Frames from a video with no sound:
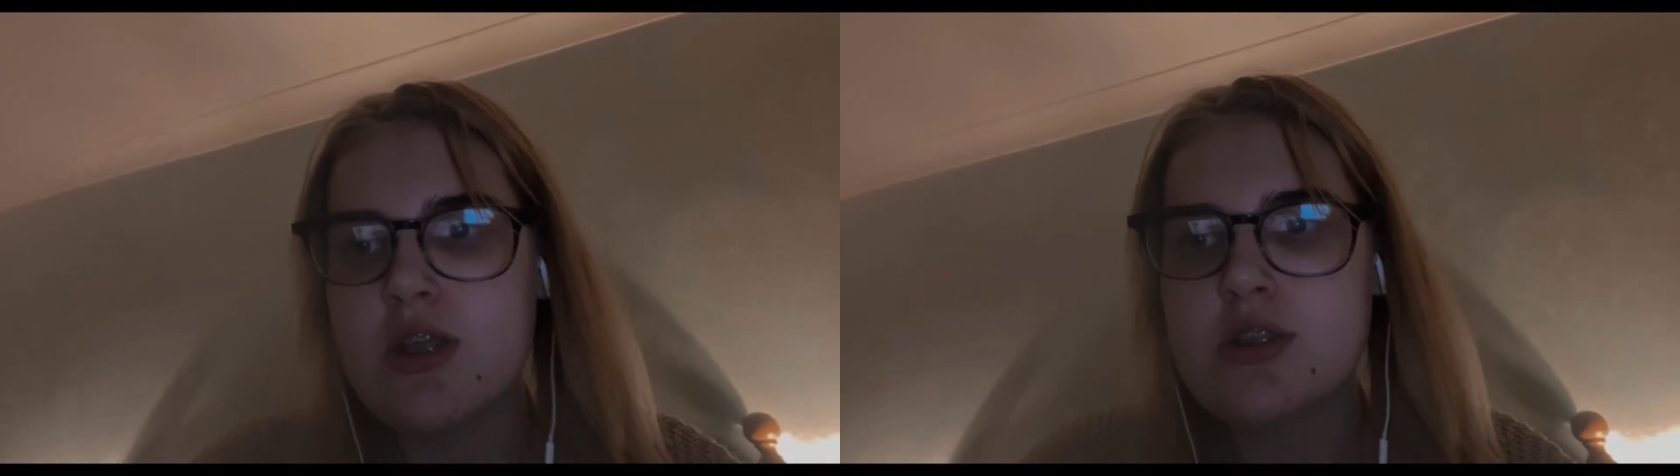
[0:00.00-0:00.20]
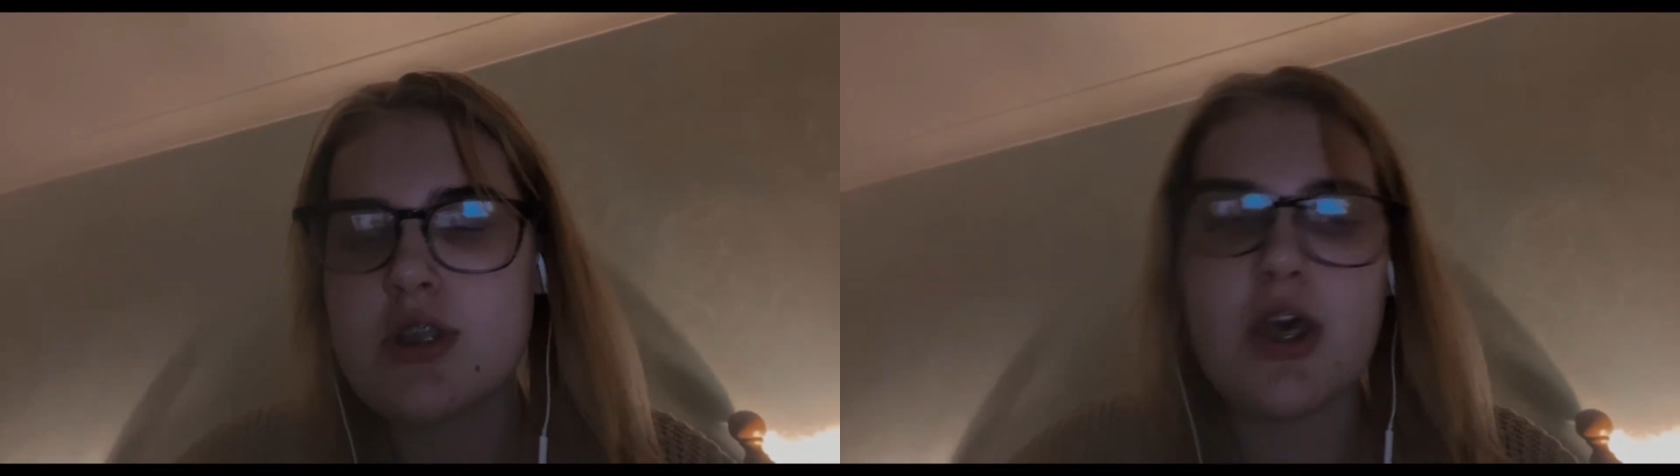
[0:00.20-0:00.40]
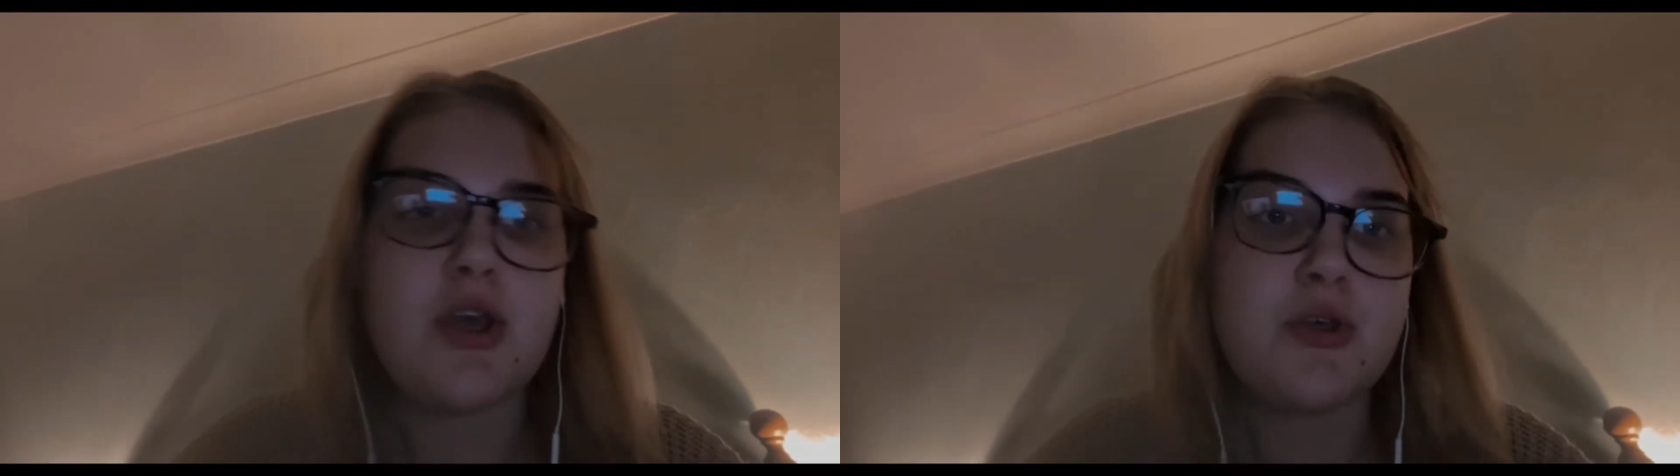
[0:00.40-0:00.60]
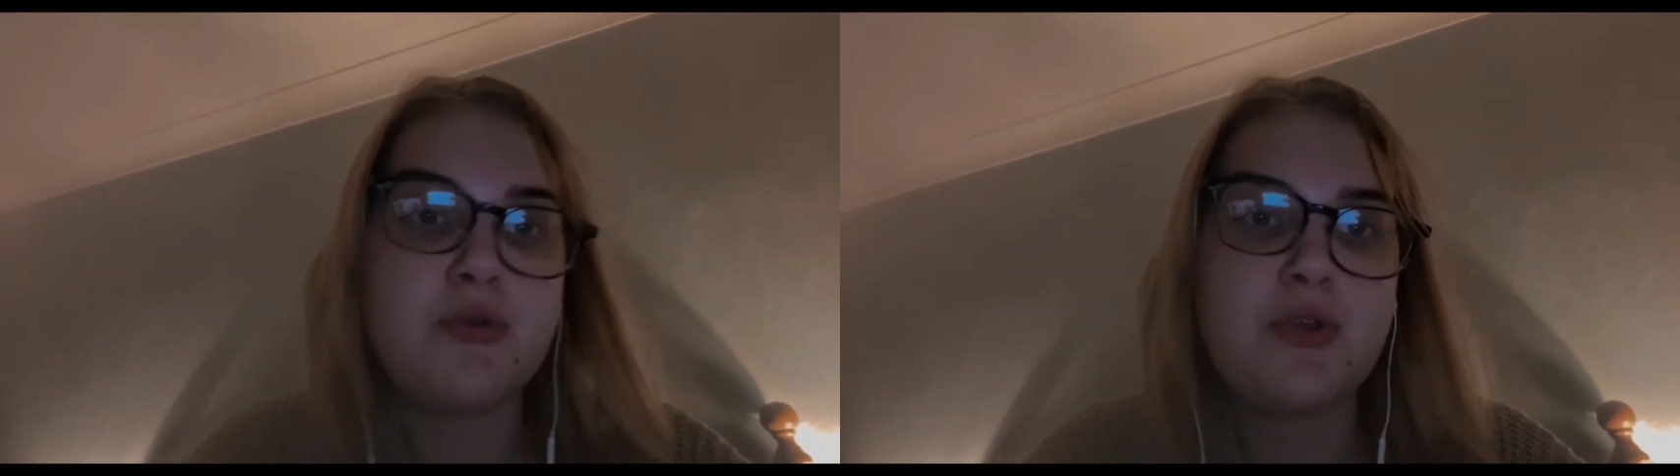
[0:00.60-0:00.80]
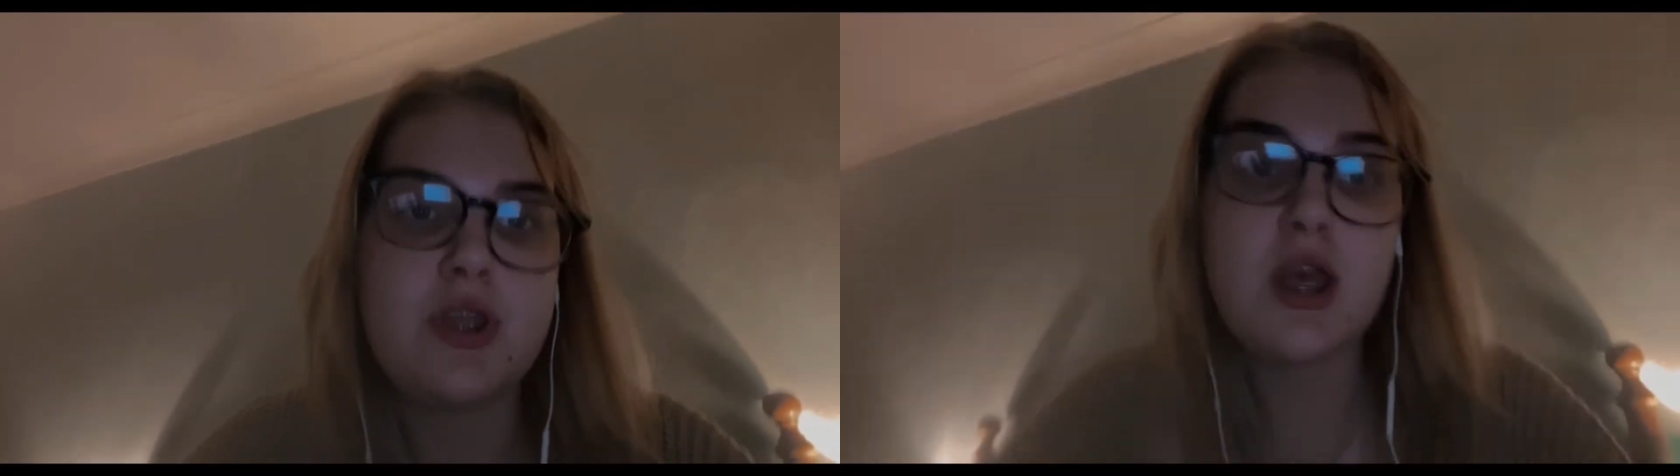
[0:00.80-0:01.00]
So
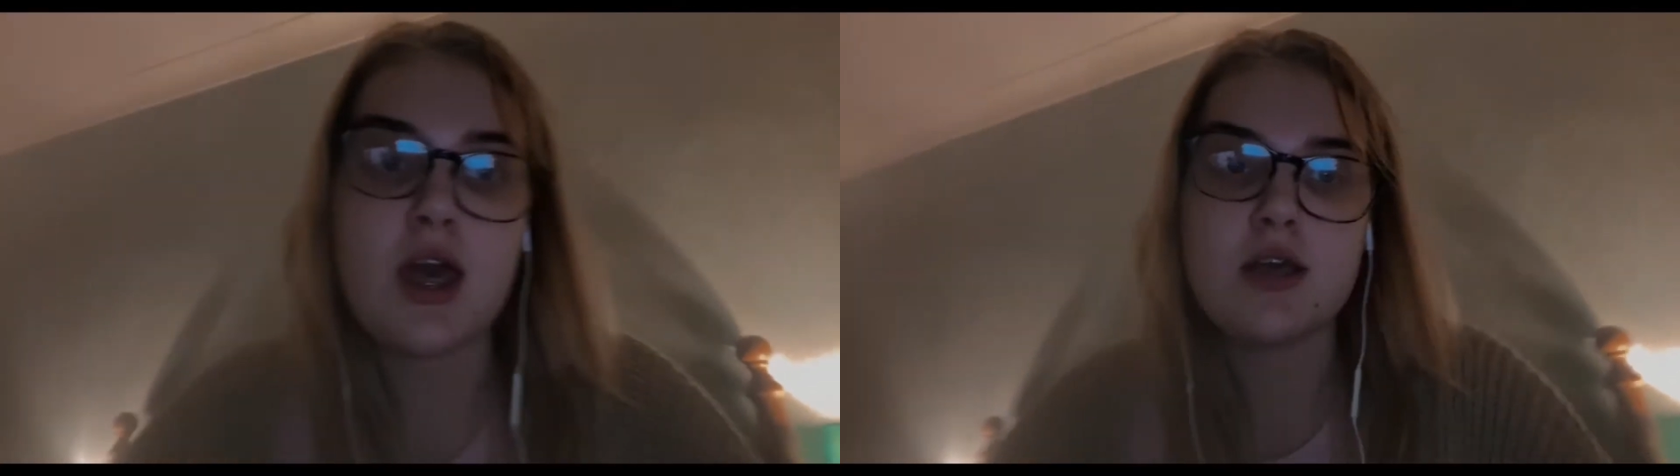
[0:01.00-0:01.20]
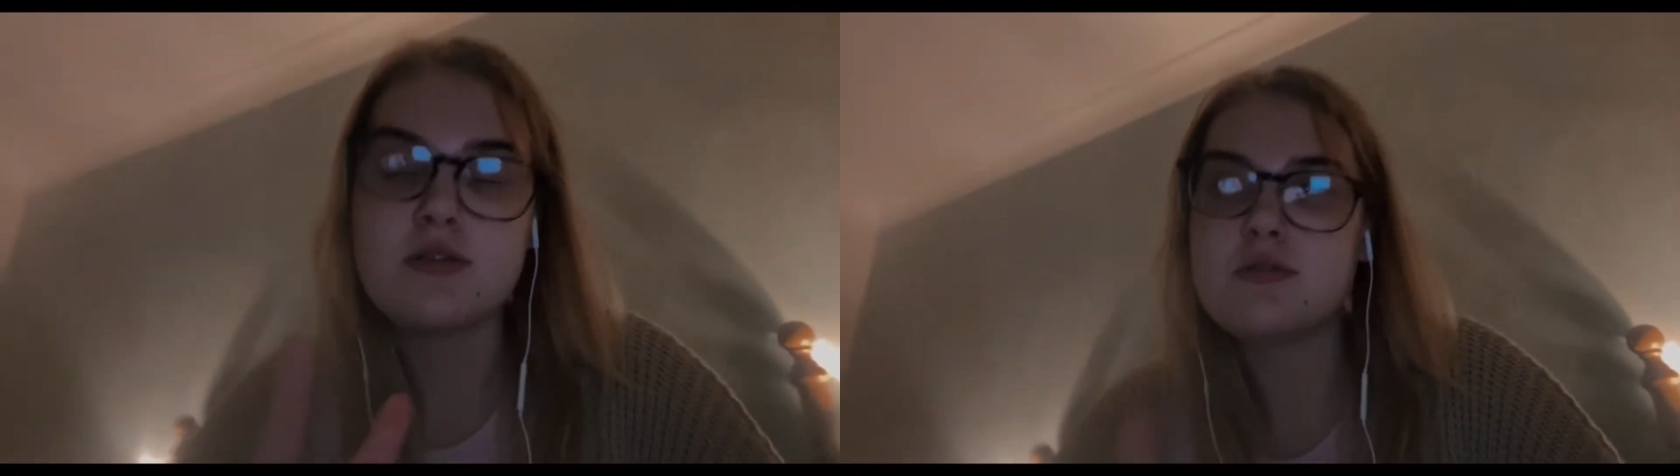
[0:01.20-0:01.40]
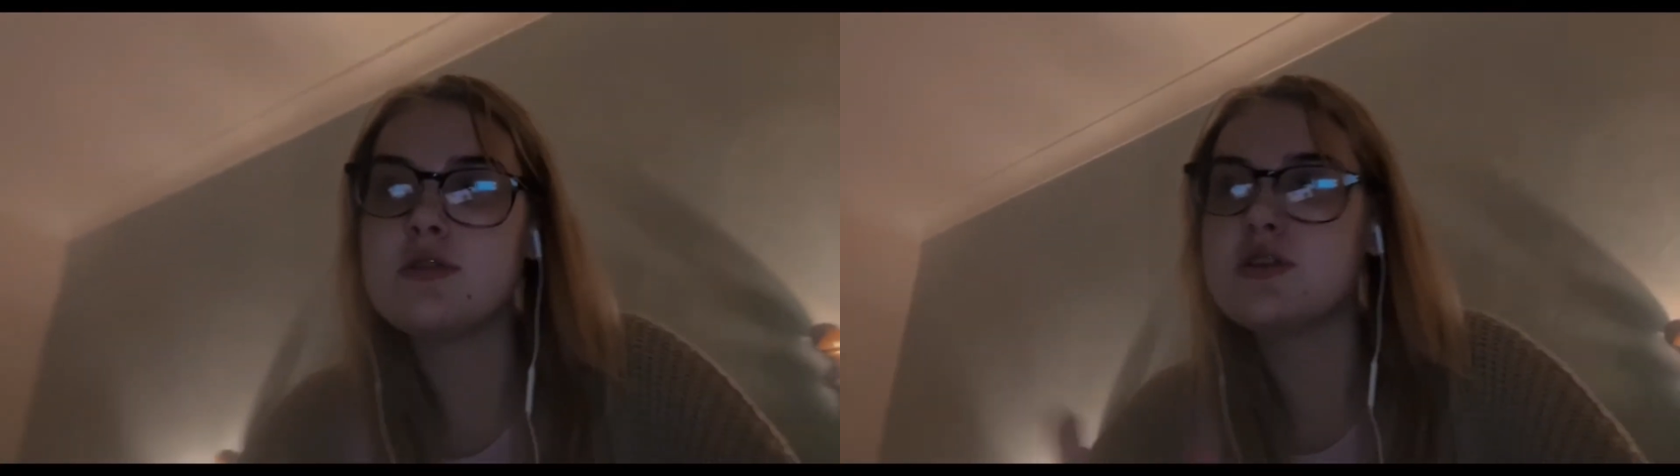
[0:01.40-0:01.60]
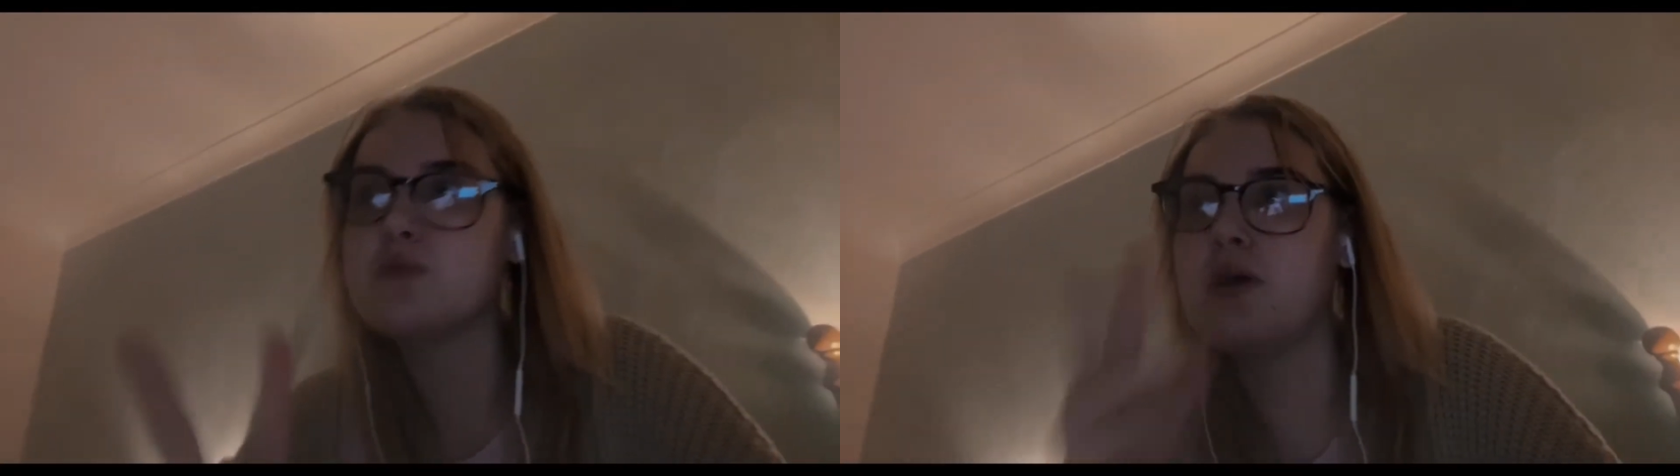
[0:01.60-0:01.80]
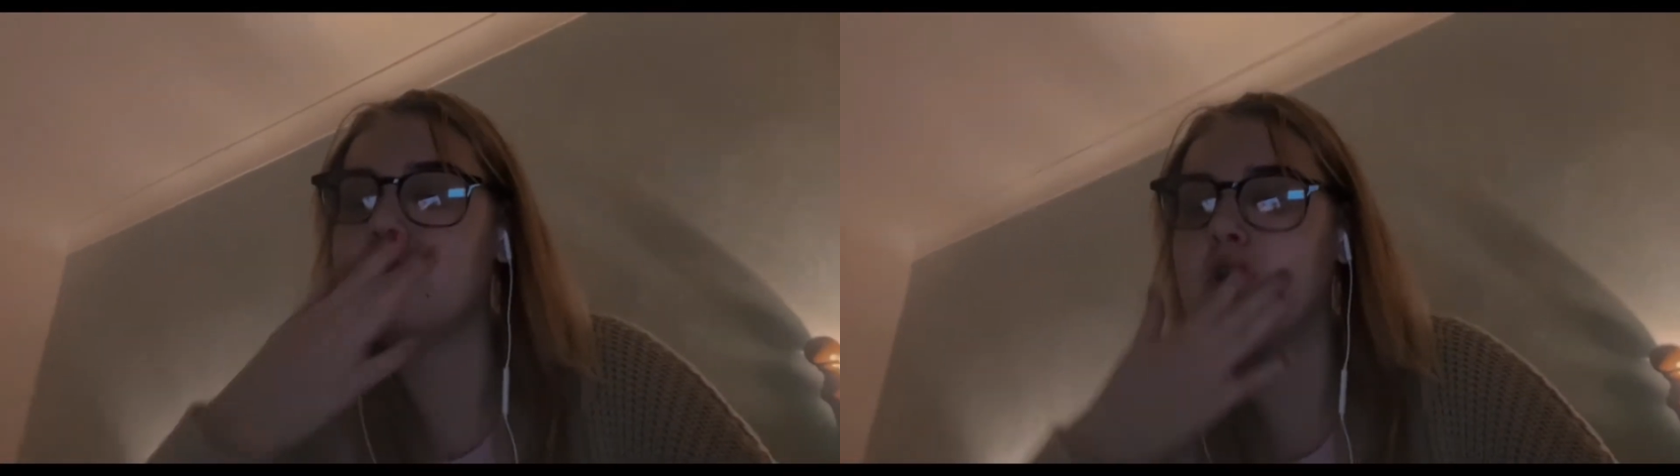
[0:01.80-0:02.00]
yeah, that's
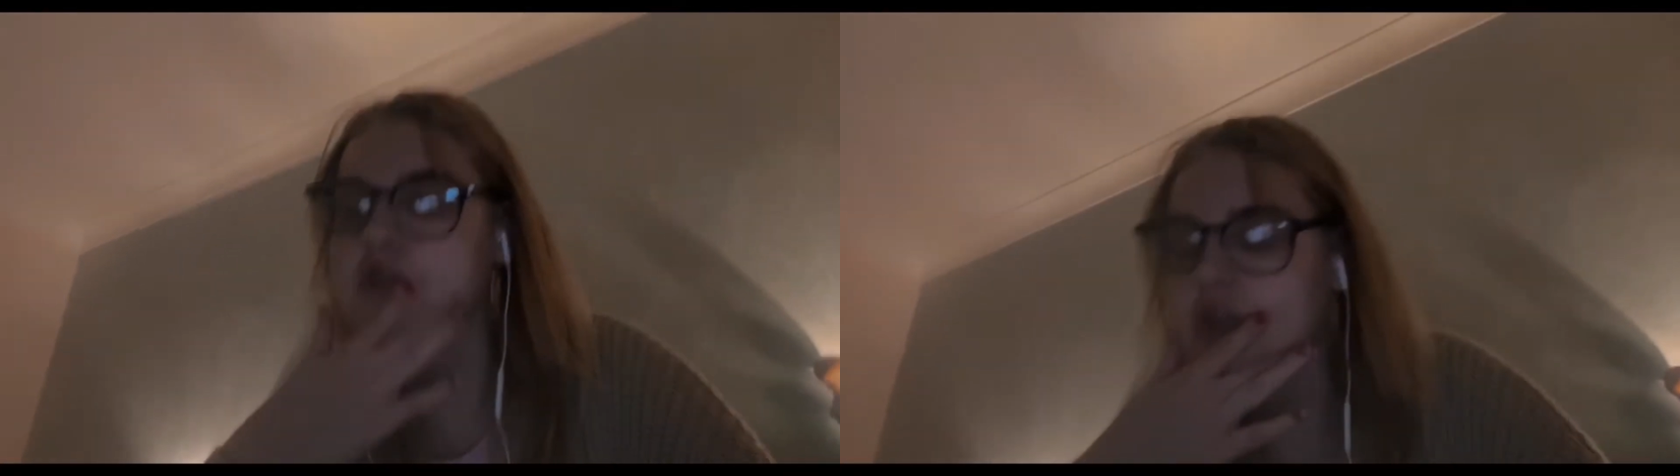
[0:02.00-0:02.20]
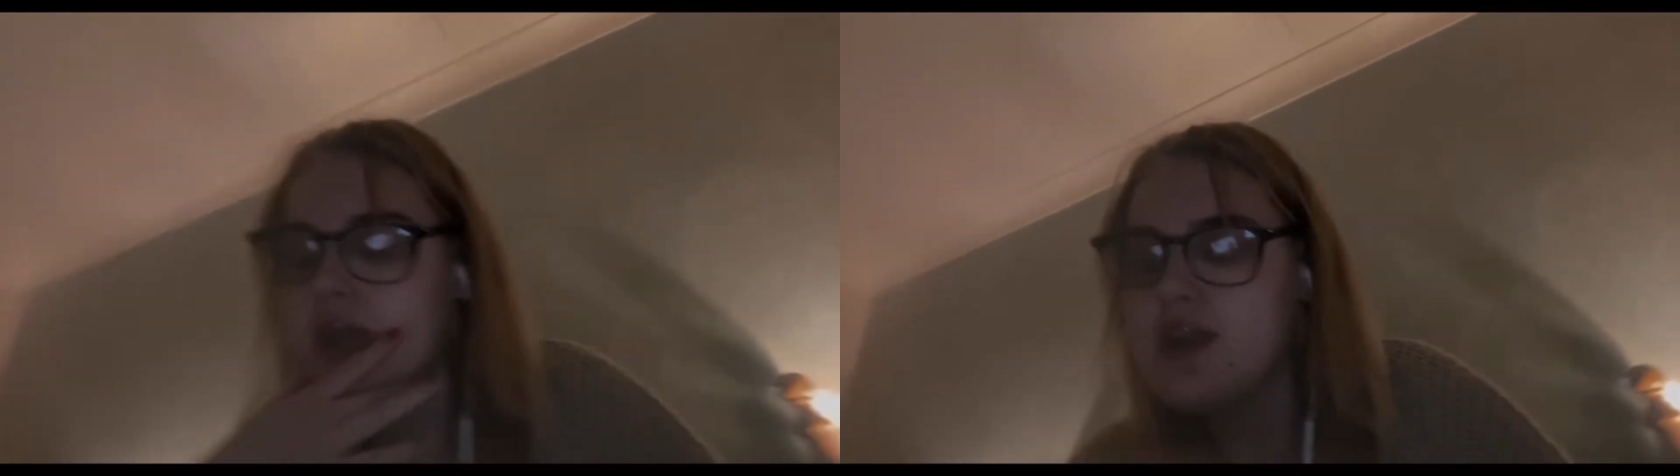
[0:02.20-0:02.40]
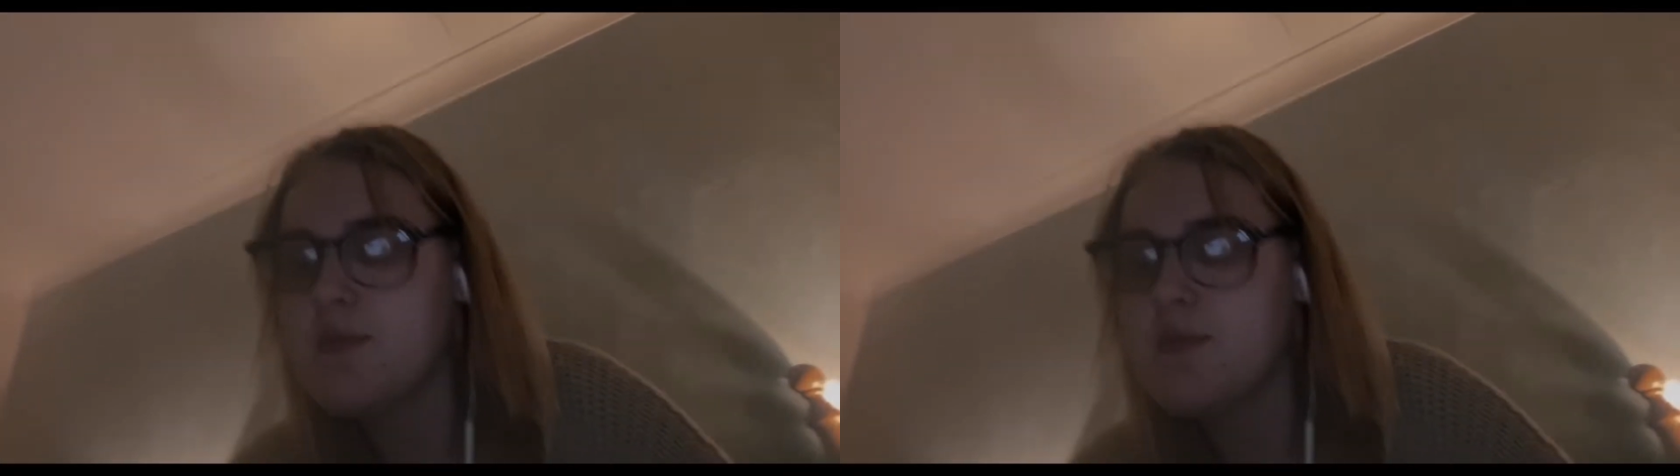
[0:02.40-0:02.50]
what I'm watching. I'm